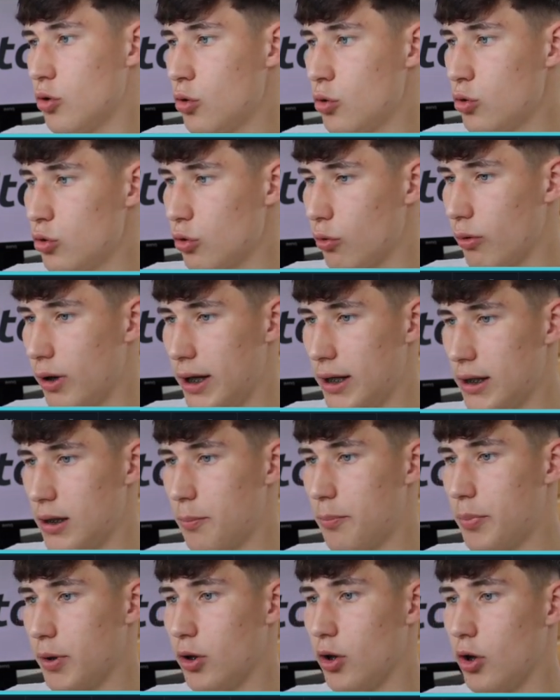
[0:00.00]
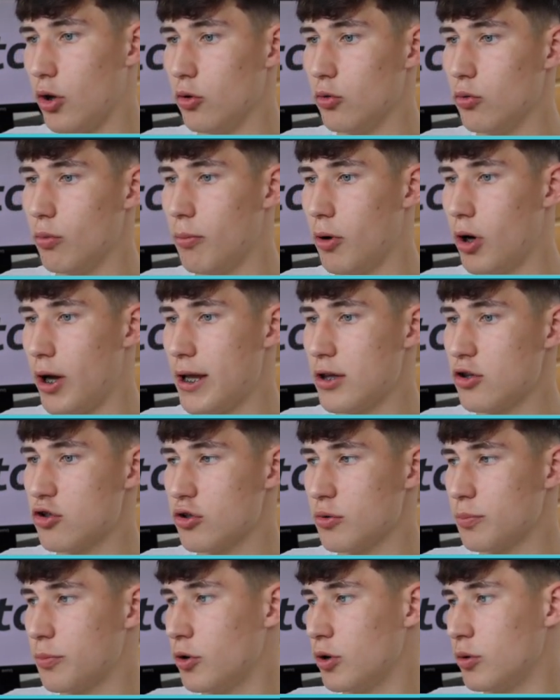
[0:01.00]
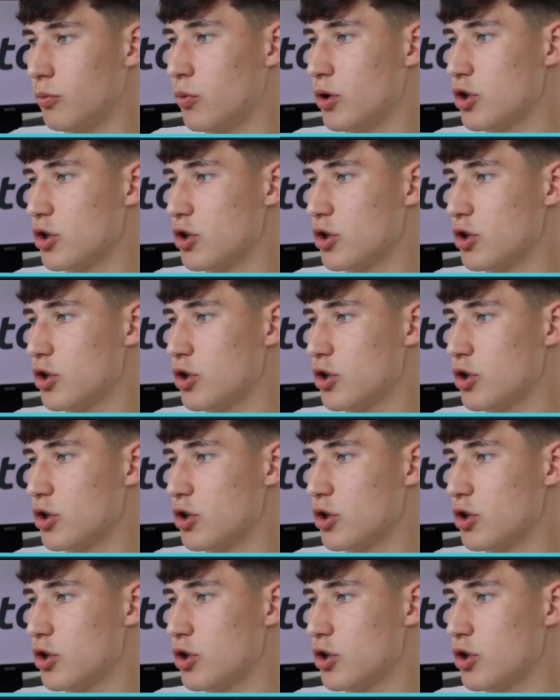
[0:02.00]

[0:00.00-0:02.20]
all the way below my entry point,